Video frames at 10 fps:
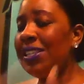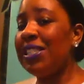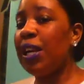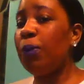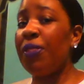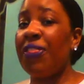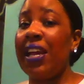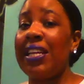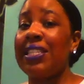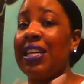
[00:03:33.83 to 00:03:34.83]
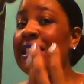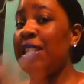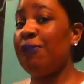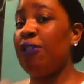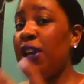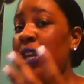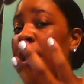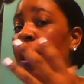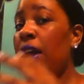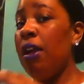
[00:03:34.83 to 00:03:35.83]
dealing with things in a
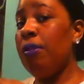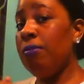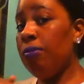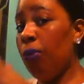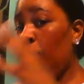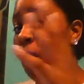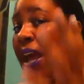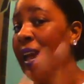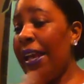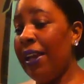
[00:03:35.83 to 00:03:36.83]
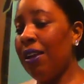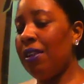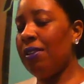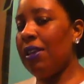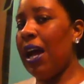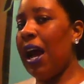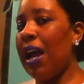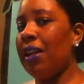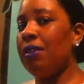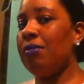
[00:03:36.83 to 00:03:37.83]
different way,
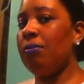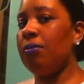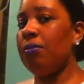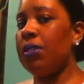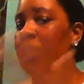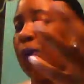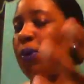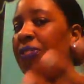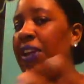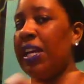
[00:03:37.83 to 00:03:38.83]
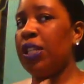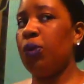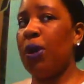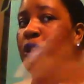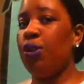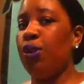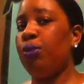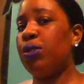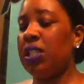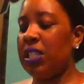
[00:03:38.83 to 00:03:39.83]
not dealing with things the way you
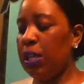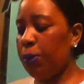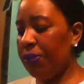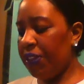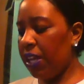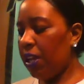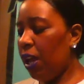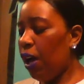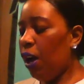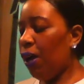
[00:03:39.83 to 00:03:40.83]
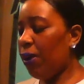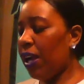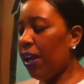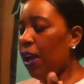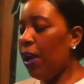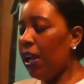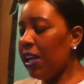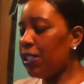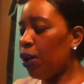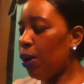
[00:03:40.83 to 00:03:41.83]
used to deal with it. Okay,
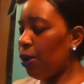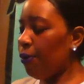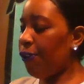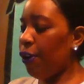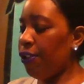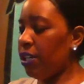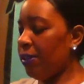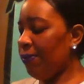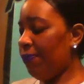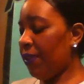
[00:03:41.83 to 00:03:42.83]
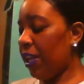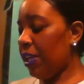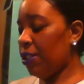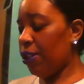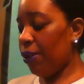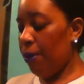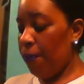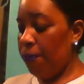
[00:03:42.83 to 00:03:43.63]
let's go a little further, Cancer.